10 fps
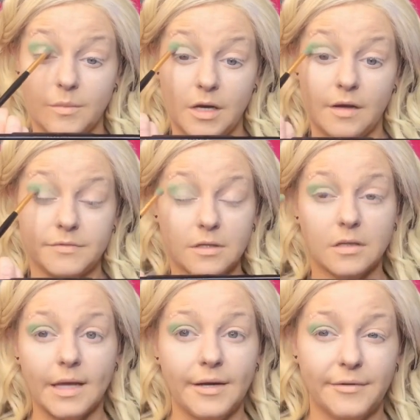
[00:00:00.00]
I'm going to have
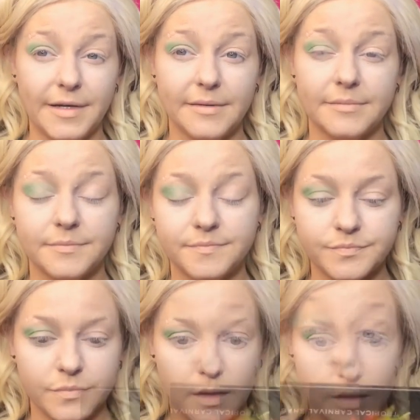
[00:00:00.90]
to layer it.
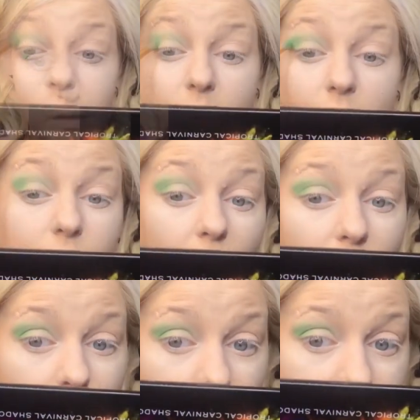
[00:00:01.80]
It hasn't seemed to
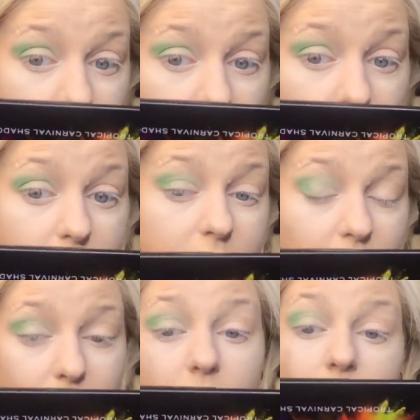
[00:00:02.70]
fall out under my
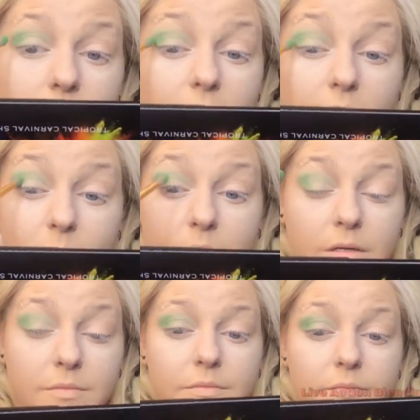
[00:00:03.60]
eyes. There it goes a little
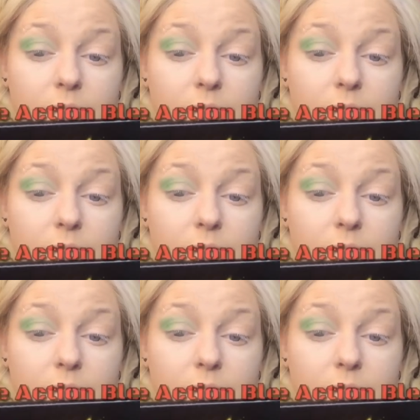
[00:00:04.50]
bit.